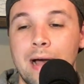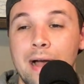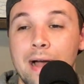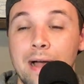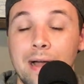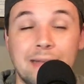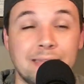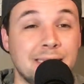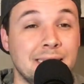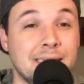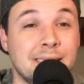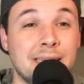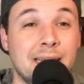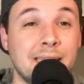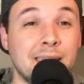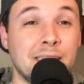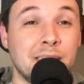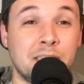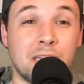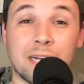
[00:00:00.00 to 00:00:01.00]
As I
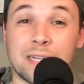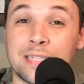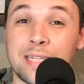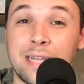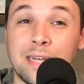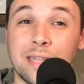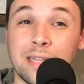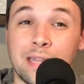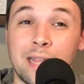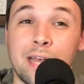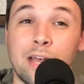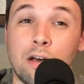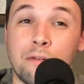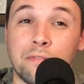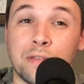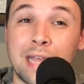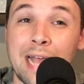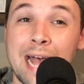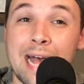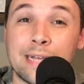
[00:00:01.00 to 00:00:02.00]
said, the Ducks tend to lay off
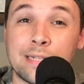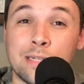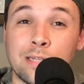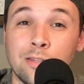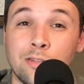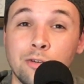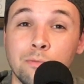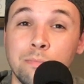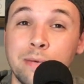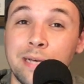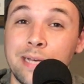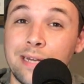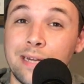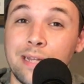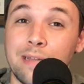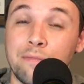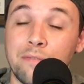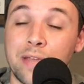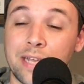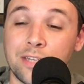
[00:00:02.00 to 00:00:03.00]
the gas a little bit
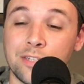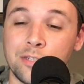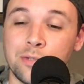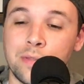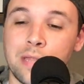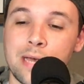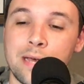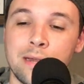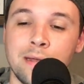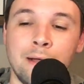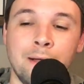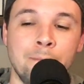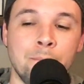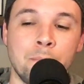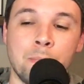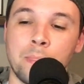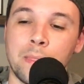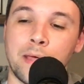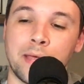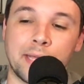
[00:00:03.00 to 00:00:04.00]
if they can do that.
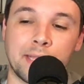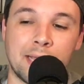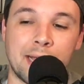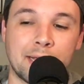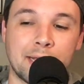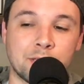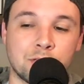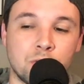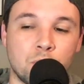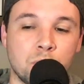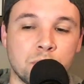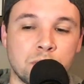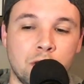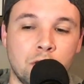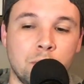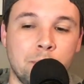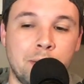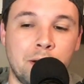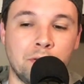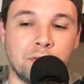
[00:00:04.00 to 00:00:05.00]
I think Lancaster or
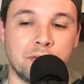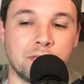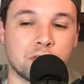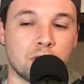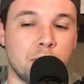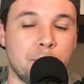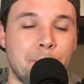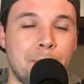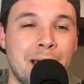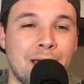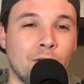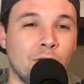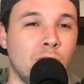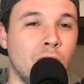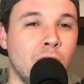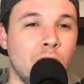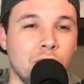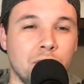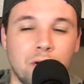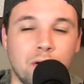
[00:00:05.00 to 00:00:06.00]
Southern Maryland is going to battle
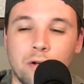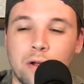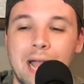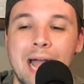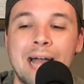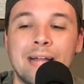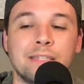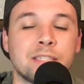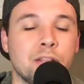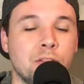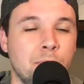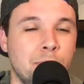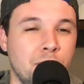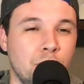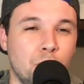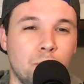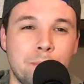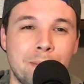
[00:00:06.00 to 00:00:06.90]
Southern Maryland will